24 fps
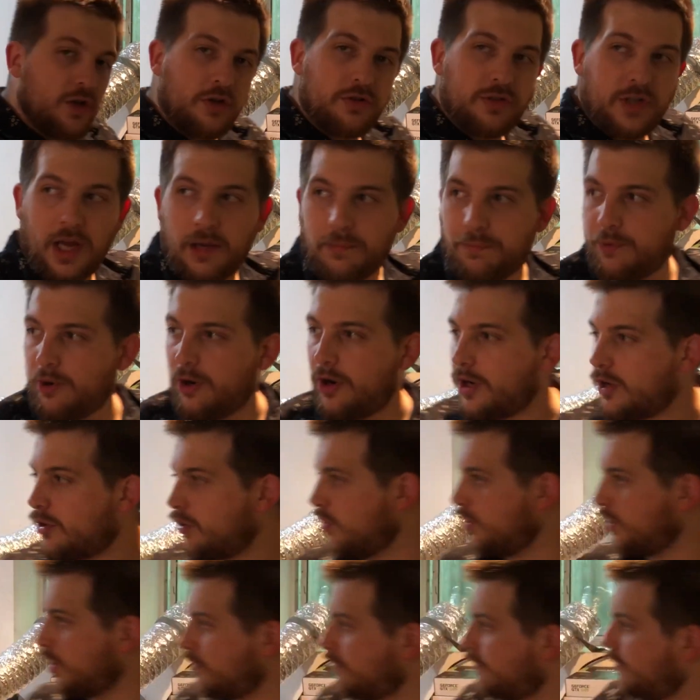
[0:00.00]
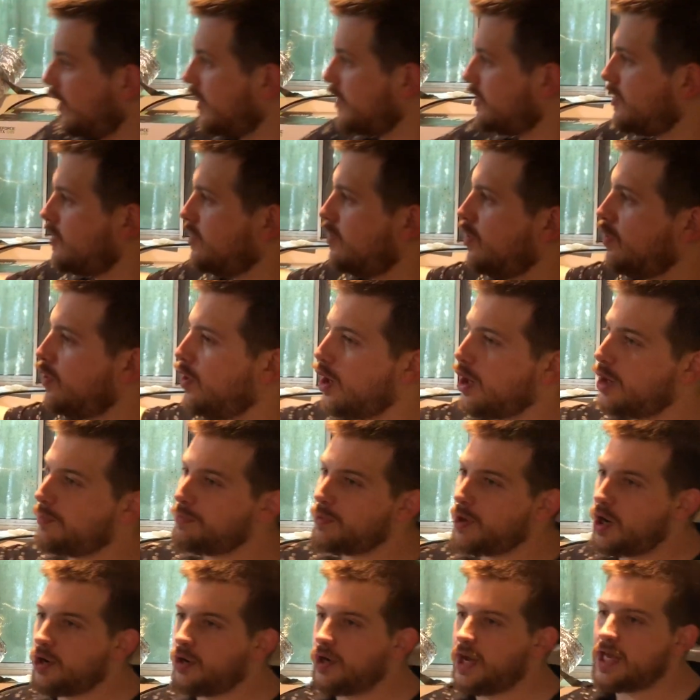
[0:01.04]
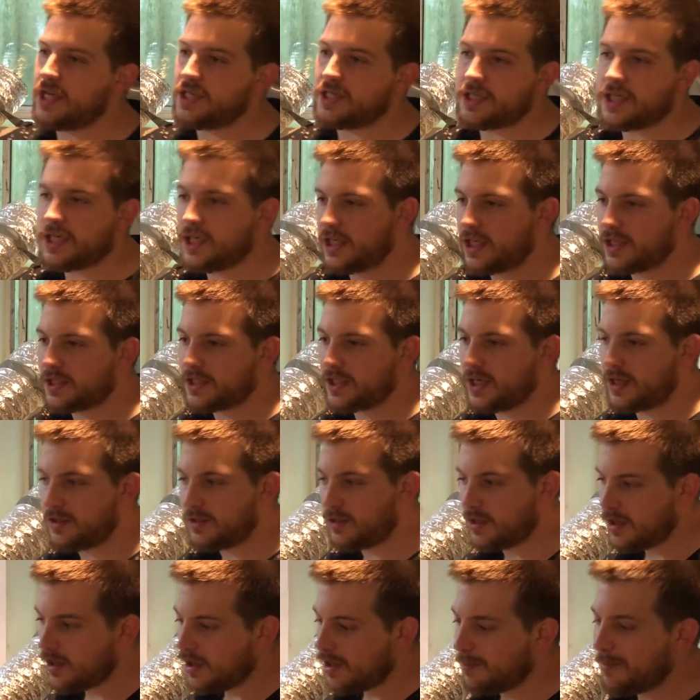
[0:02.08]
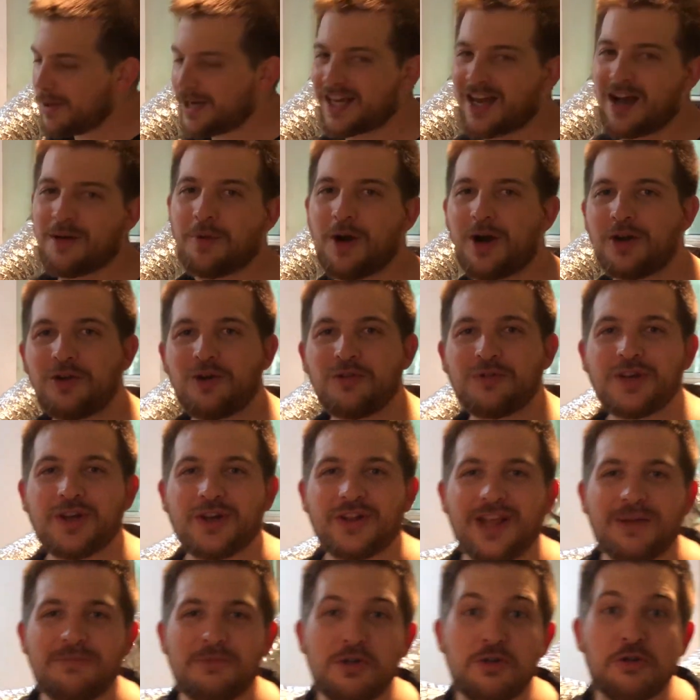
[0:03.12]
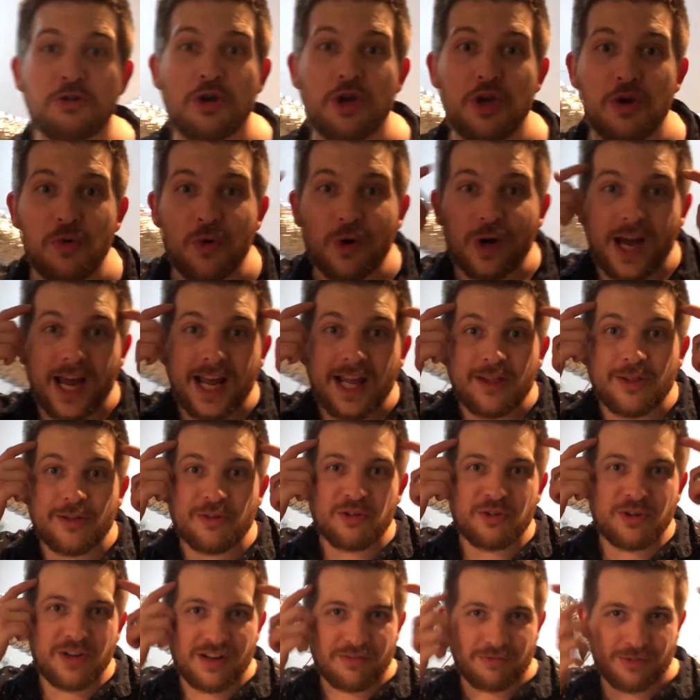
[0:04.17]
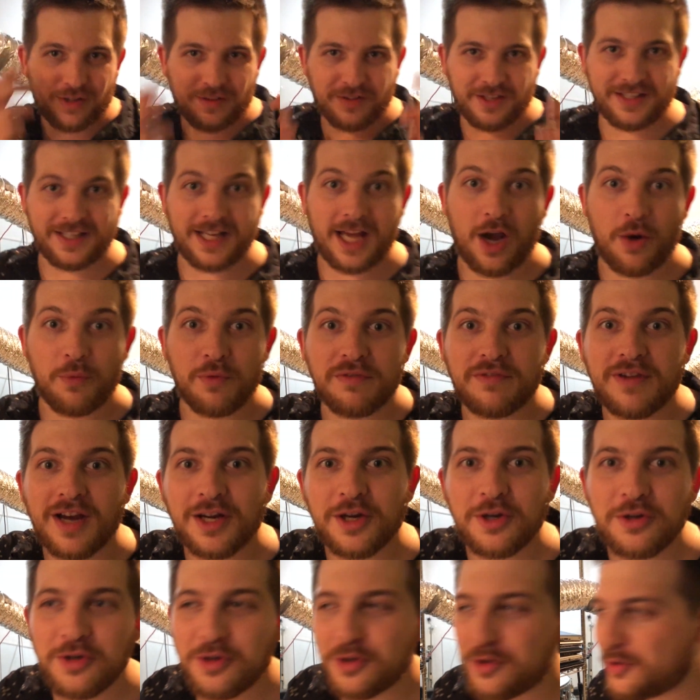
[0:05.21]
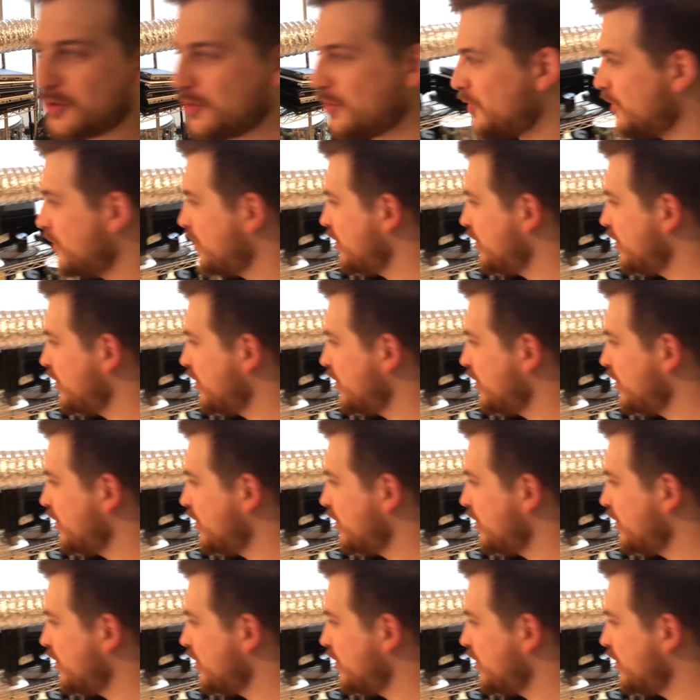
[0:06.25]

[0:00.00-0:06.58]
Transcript: is our temporary cooling fix until our AC gets in. But come on over here. Let me show you where I learn everything now. We've got a new